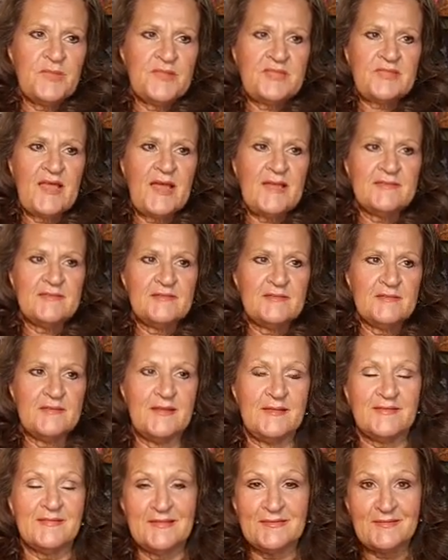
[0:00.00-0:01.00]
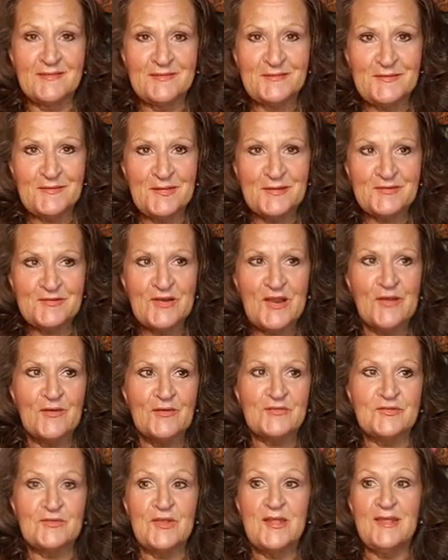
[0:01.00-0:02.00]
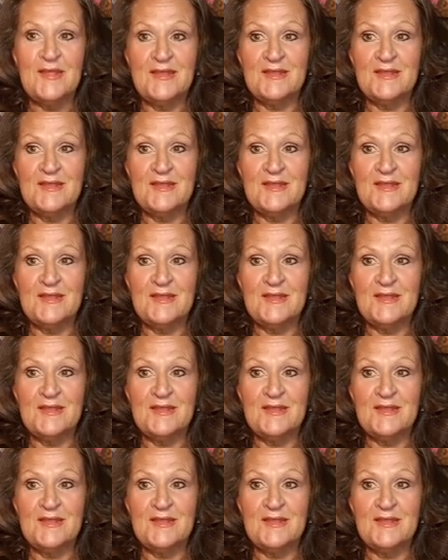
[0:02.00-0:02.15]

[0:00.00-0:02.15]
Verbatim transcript: but that's that's a, a challenge